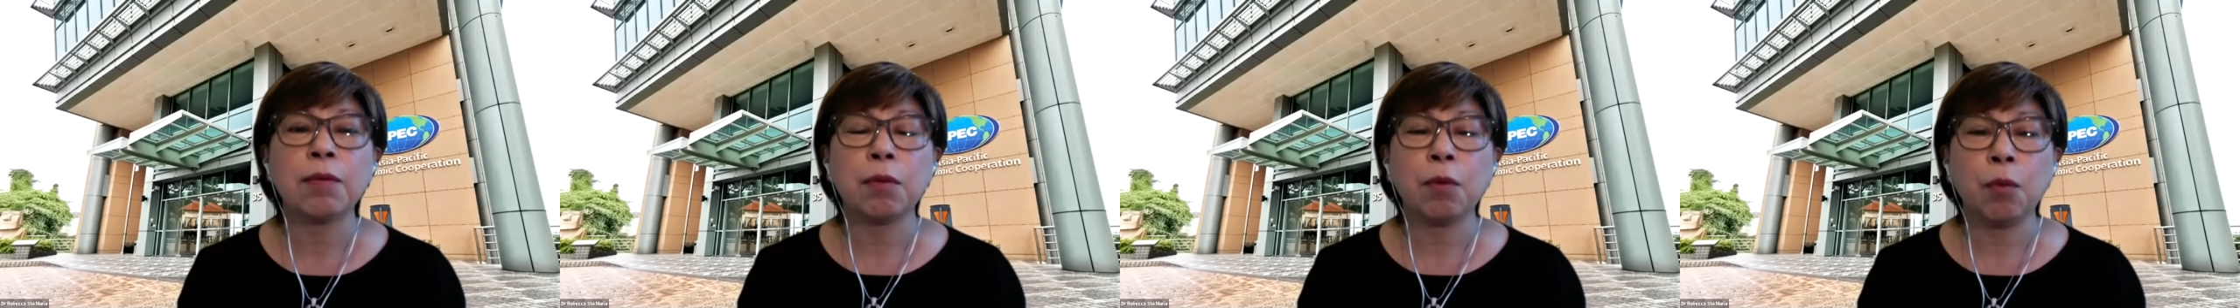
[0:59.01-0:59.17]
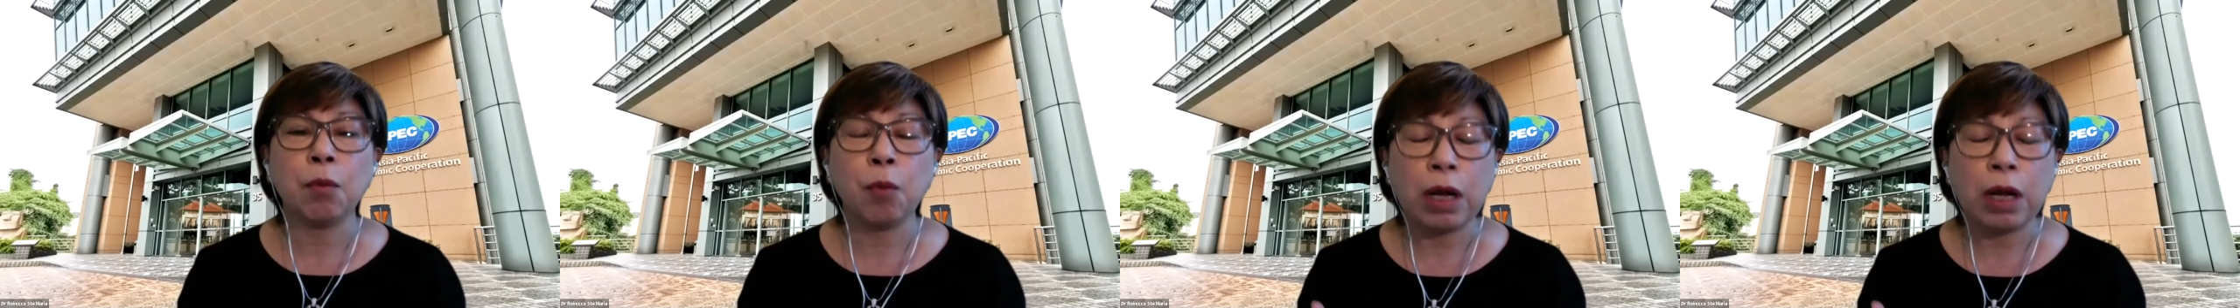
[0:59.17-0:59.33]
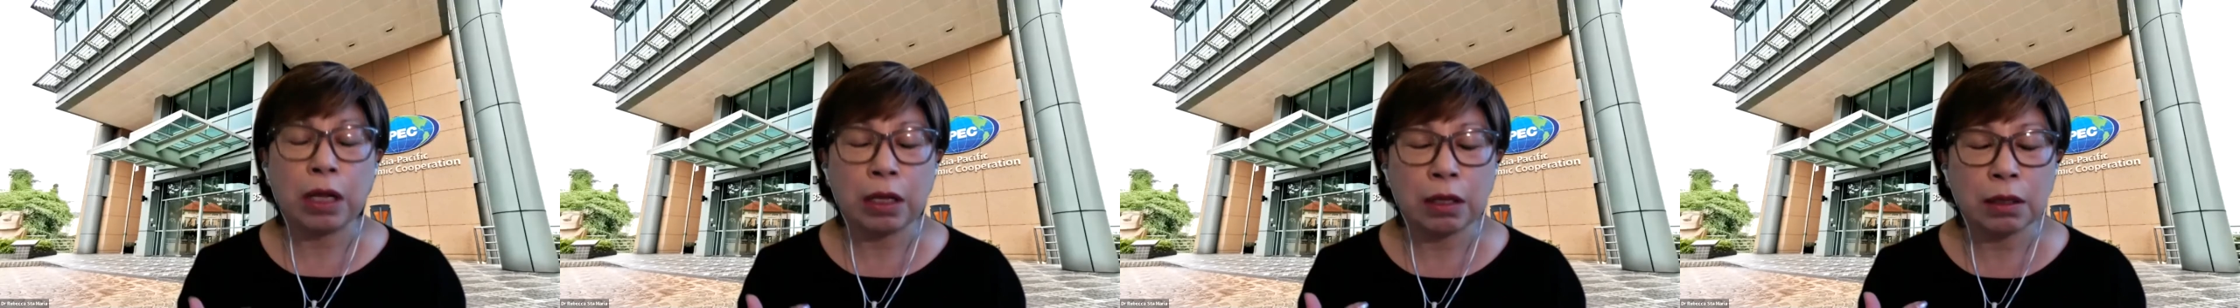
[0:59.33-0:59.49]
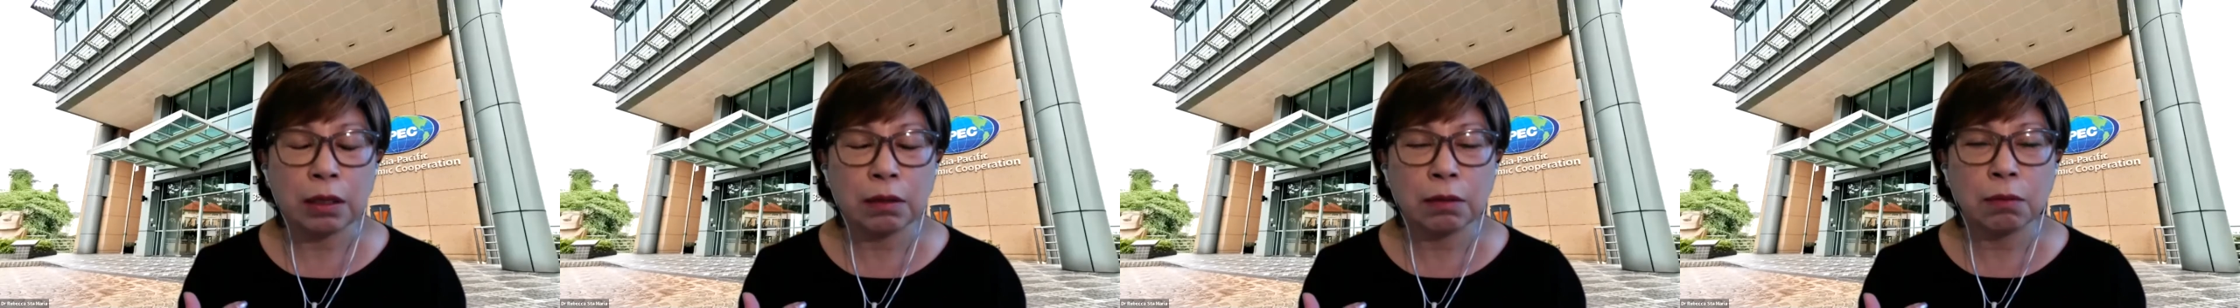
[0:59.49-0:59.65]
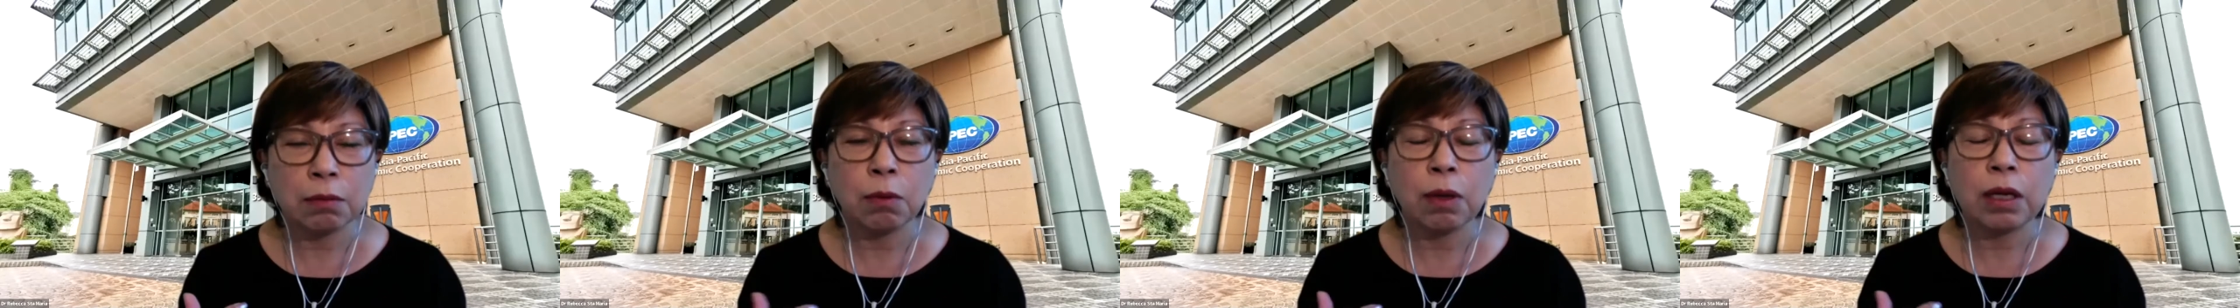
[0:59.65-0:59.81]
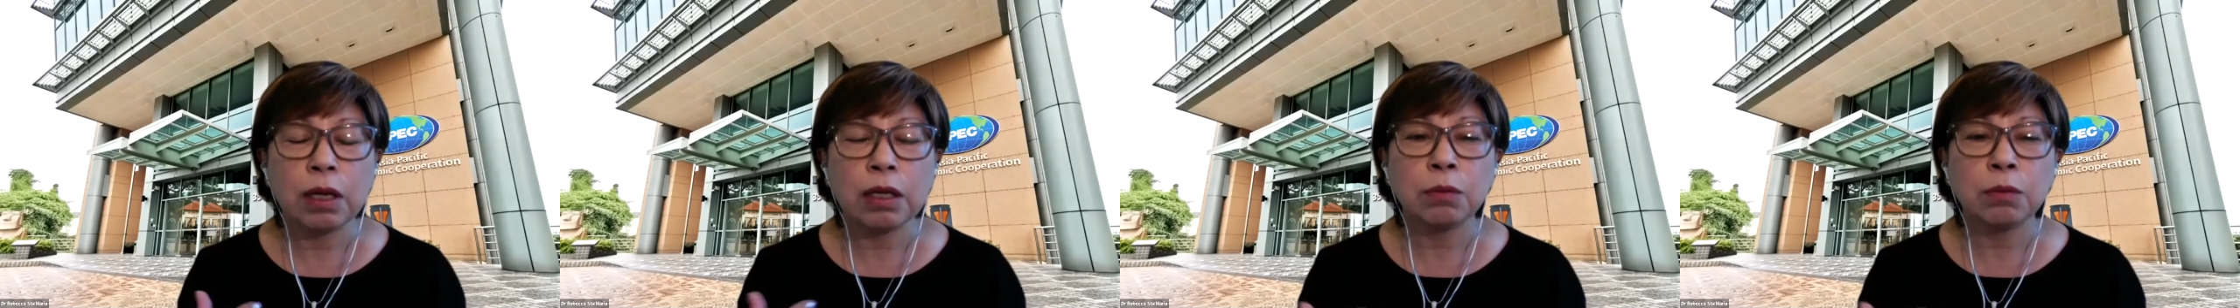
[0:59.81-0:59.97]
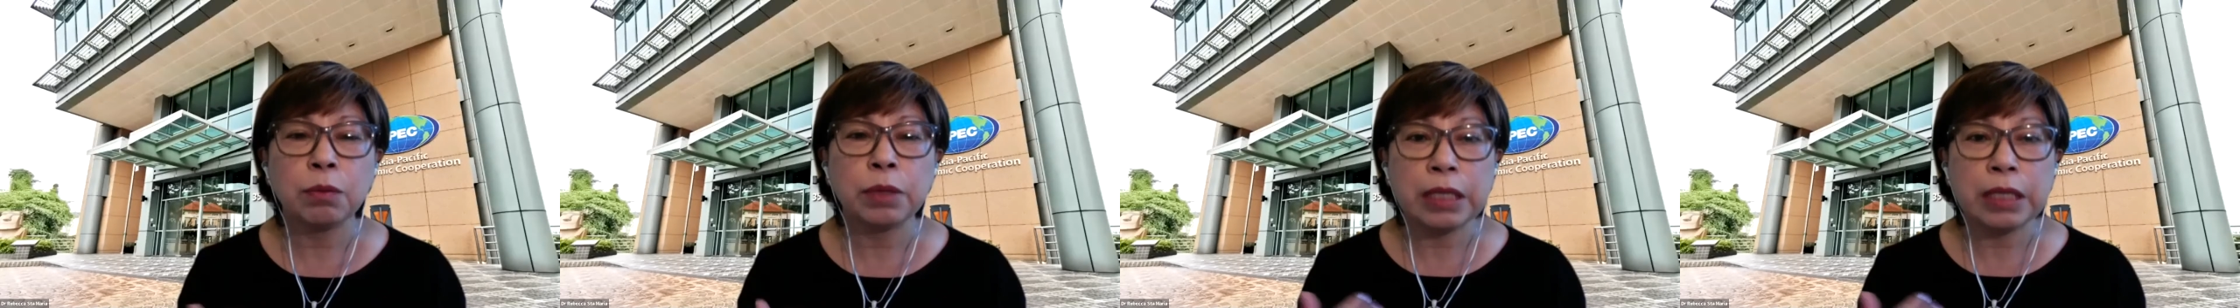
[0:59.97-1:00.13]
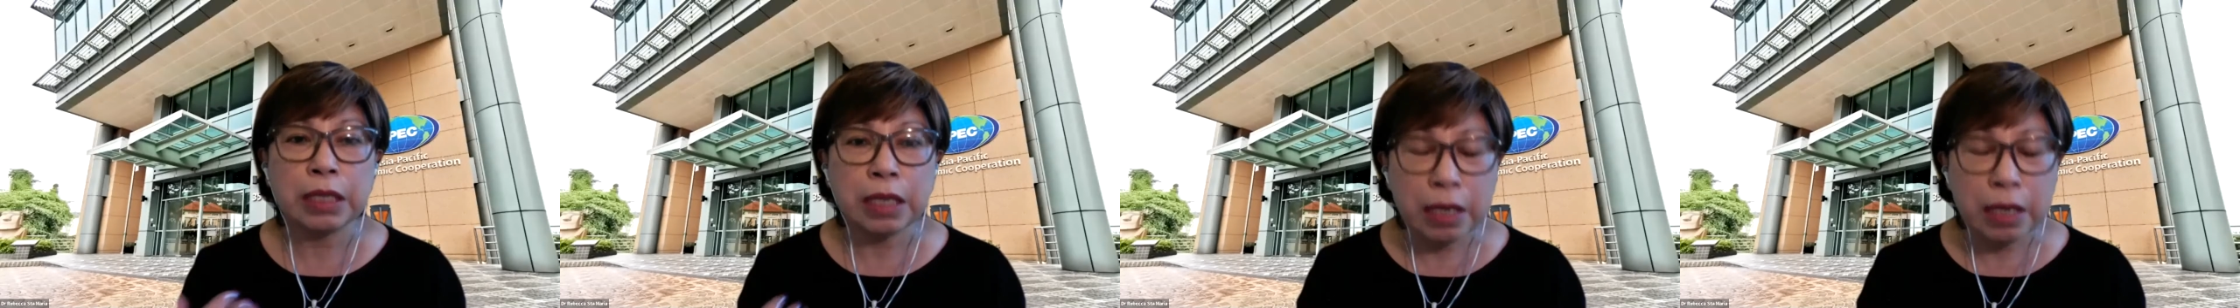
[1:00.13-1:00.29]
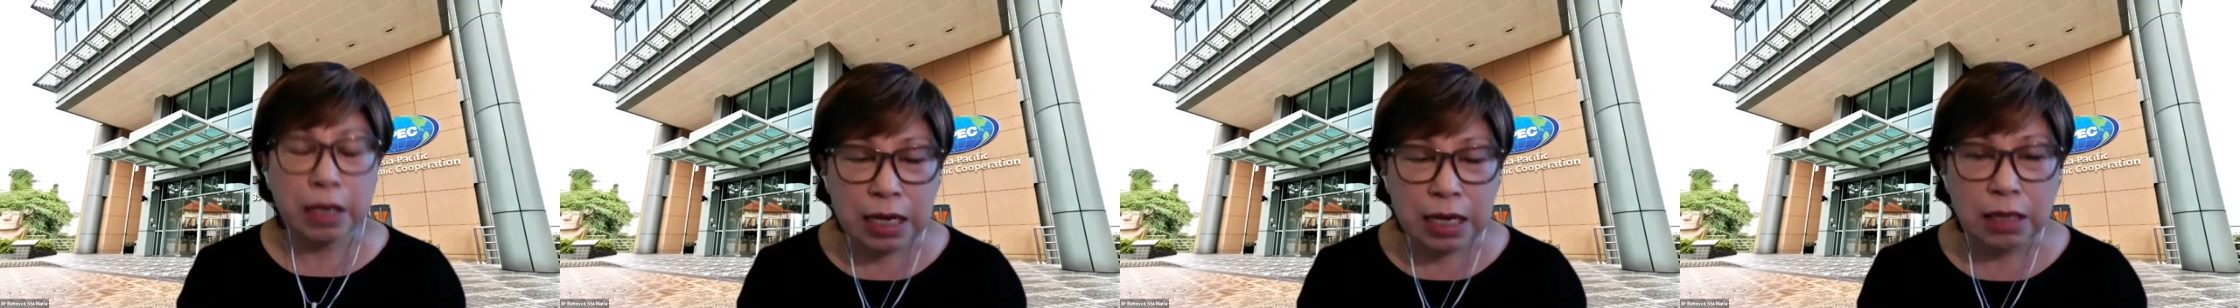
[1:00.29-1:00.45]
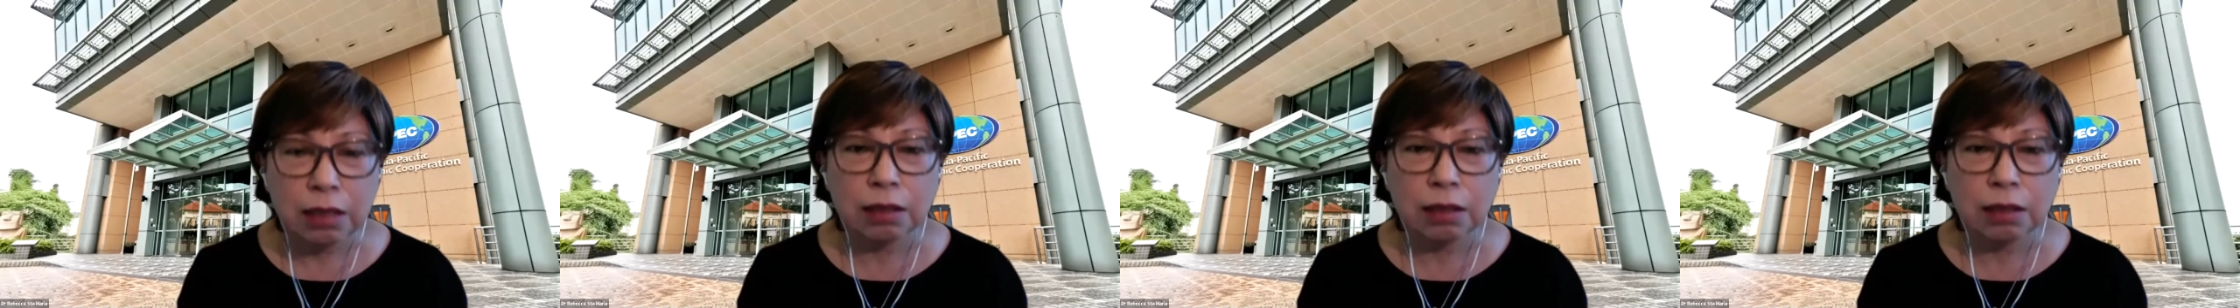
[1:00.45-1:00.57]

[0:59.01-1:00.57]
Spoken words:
while we need